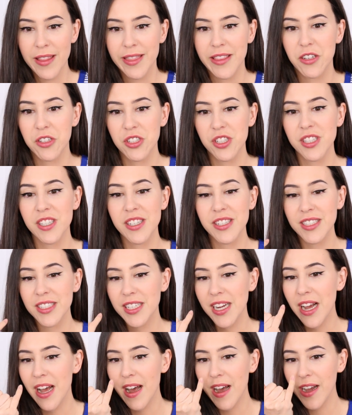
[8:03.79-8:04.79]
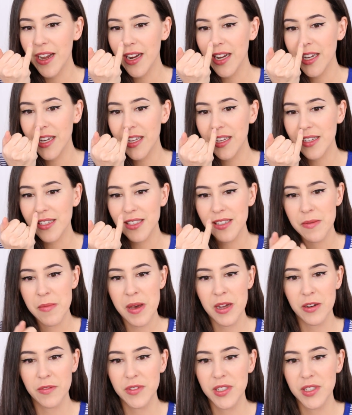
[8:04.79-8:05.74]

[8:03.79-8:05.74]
There's just a tiniest amount